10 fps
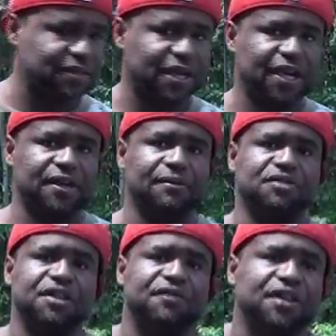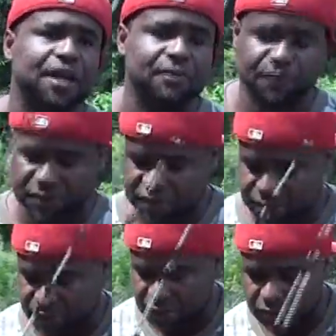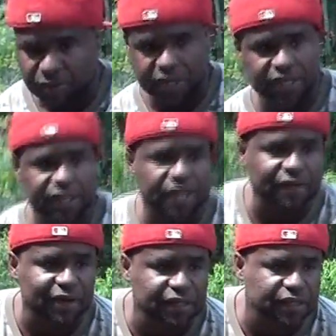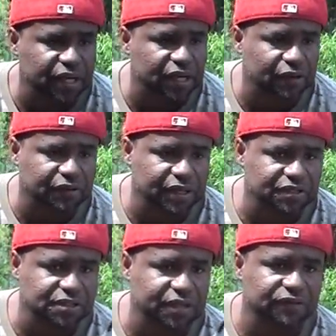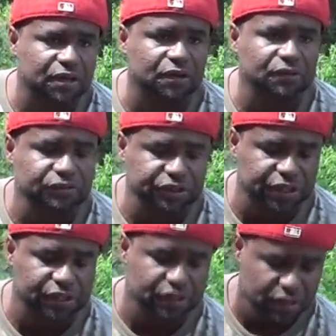like, let me see if the camera person try to get it right there on their stuff though. Let me see.